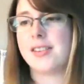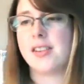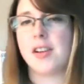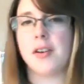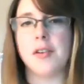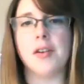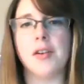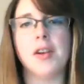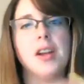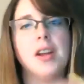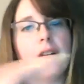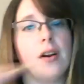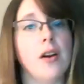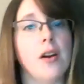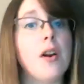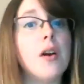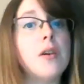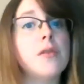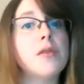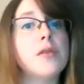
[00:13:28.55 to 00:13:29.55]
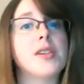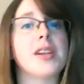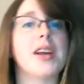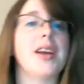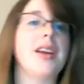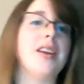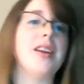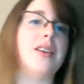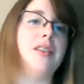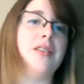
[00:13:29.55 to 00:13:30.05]
So in a low
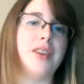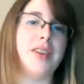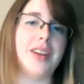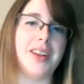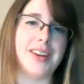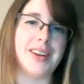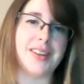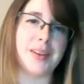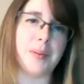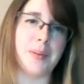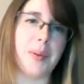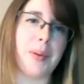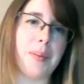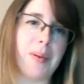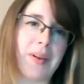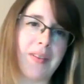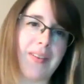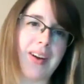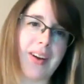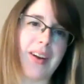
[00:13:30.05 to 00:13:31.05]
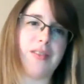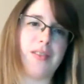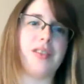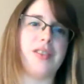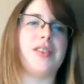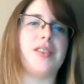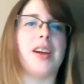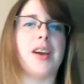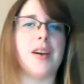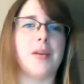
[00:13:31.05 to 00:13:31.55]
state, you need the people around you
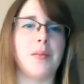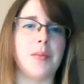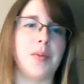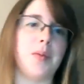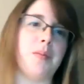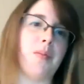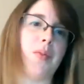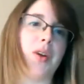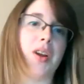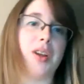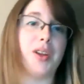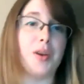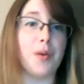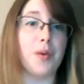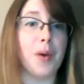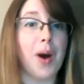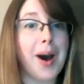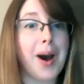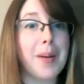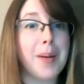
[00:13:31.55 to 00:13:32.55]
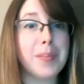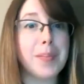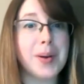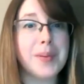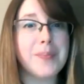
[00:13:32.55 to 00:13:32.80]
to help you bring you up.